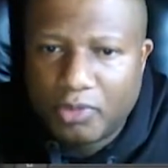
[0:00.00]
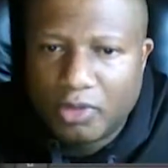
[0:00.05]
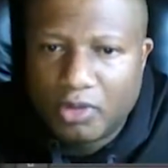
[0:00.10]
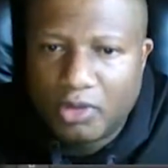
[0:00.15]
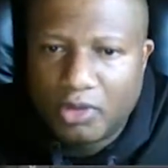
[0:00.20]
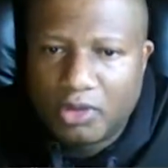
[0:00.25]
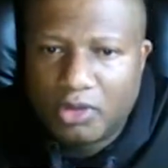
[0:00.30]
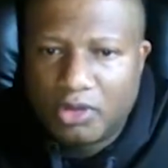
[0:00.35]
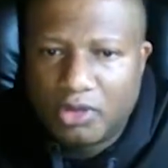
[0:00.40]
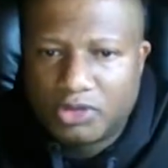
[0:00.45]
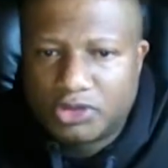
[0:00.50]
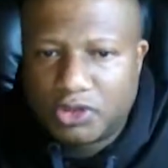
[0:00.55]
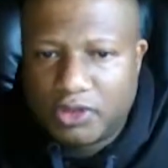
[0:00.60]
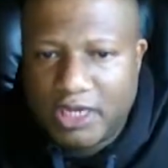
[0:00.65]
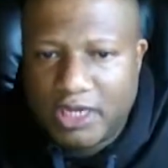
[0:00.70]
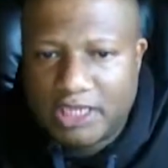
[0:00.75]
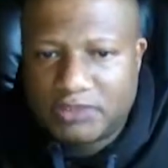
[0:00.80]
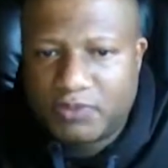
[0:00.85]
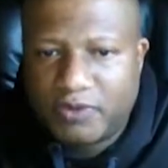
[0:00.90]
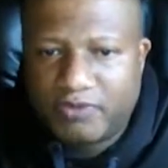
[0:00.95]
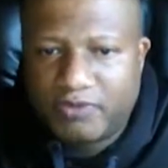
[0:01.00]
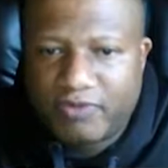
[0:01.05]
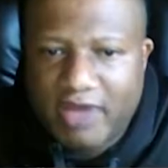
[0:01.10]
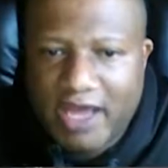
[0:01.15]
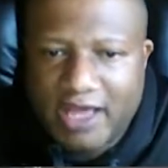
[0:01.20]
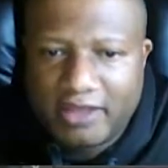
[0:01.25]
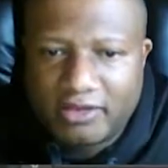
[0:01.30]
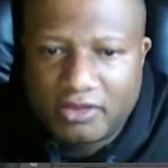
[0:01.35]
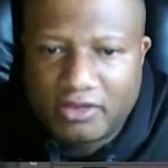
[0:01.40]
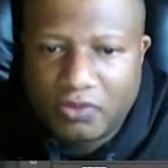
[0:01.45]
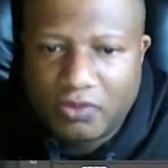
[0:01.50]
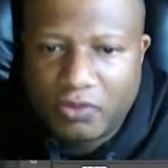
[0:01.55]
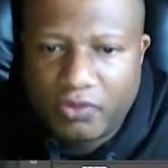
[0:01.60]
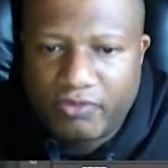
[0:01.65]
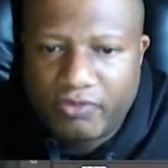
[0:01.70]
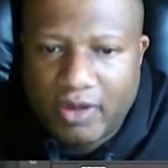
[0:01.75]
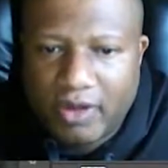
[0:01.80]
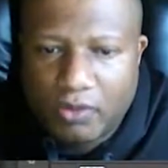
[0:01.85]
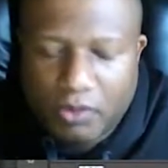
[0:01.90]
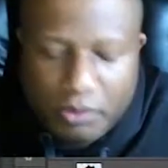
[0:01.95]
So next we've got,
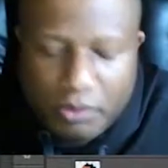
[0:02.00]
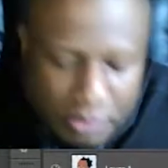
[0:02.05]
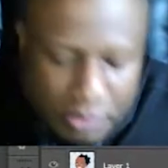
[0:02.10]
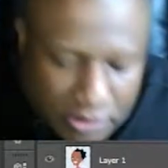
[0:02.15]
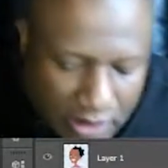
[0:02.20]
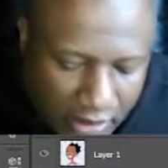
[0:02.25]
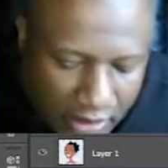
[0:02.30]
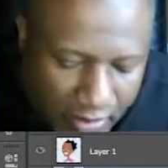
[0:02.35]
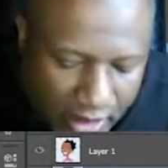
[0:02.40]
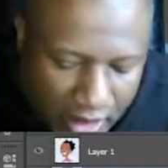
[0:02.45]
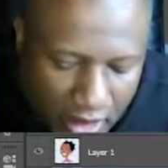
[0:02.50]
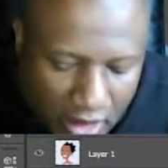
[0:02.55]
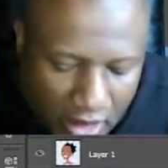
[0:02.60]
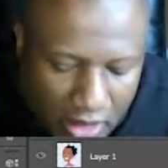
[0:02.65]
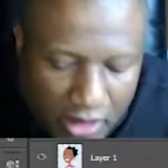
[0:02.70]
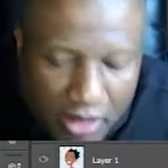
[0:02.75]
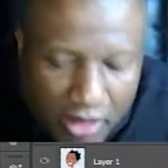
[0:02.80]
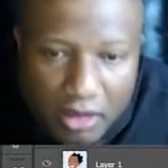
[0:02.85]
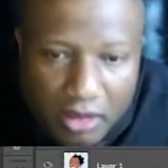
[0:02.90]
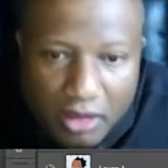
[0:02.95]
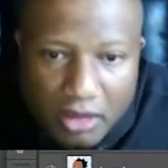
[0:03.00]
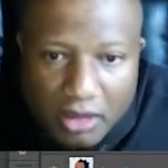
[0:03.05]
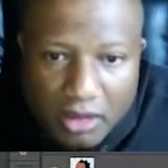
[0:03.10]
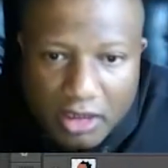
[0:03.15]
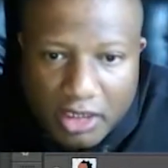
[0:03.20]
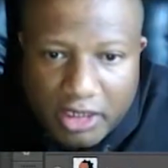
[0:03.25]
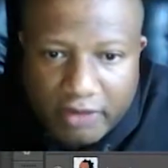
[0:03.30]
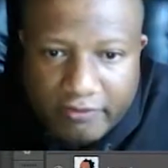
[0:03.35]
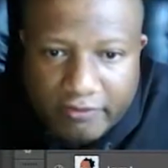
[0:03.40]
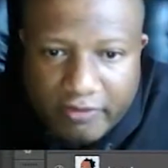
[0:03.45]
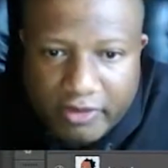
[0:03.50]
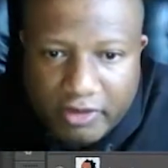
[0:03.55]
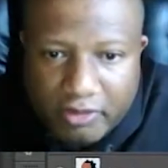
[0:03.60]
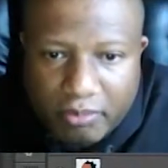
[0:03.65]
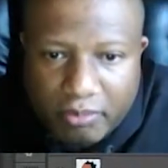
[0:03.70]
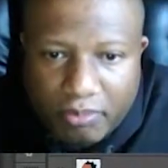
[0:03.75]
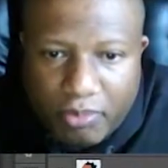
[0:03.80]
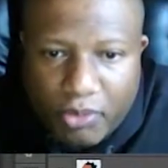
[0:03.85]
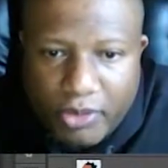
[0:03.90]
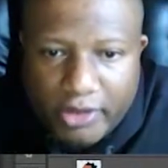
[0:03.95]
whoops, I made an inadvertent
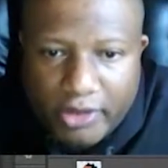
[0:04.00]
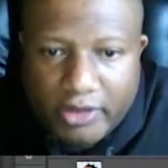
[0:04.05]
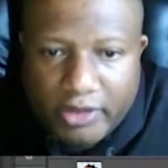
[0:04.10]
point there.